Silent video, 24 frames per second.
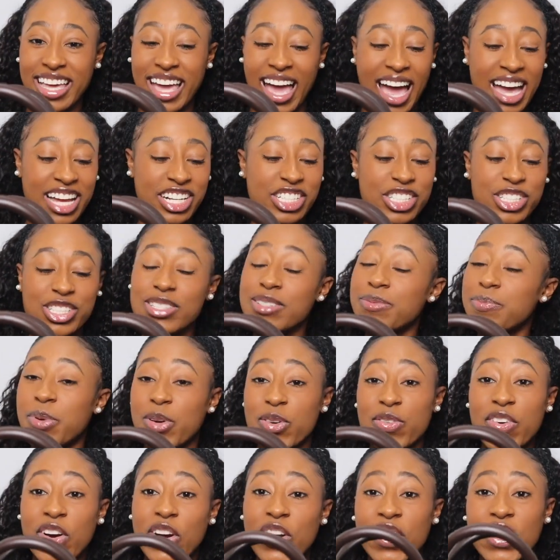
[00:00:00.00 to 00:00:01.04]
I just
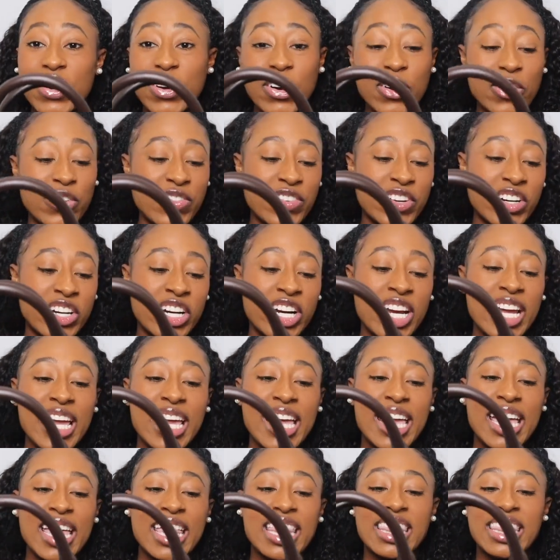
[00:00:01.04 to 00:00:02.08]
prefer it over
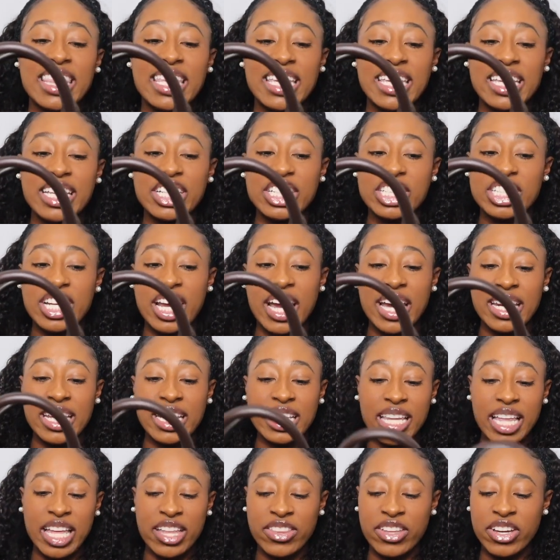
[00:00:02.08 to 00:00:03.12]
the shiny
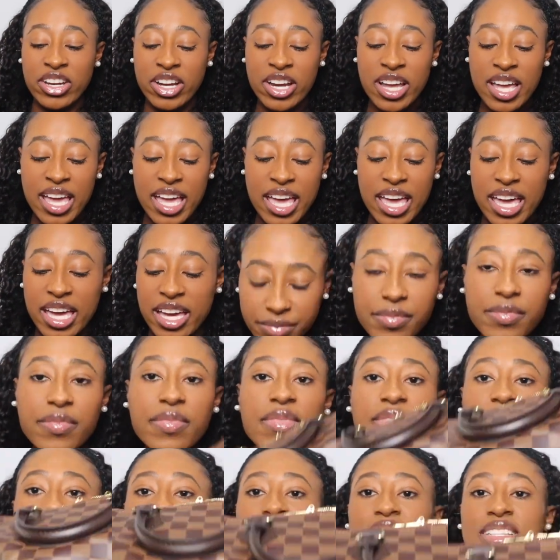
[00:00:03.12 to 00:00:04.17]
leather. It,
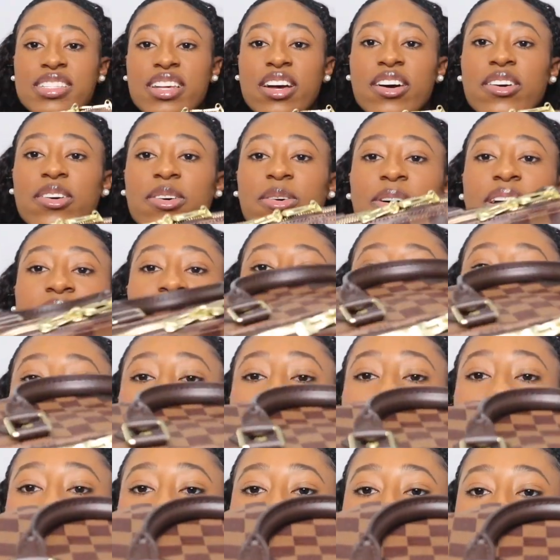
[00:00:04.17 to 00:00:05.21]
so it
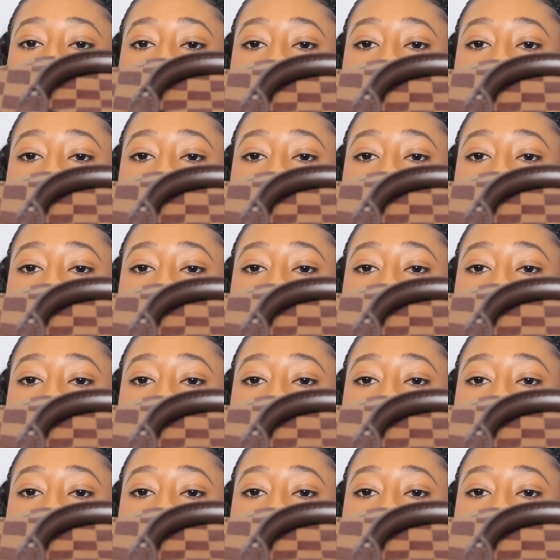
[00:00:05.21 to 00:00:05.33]
comes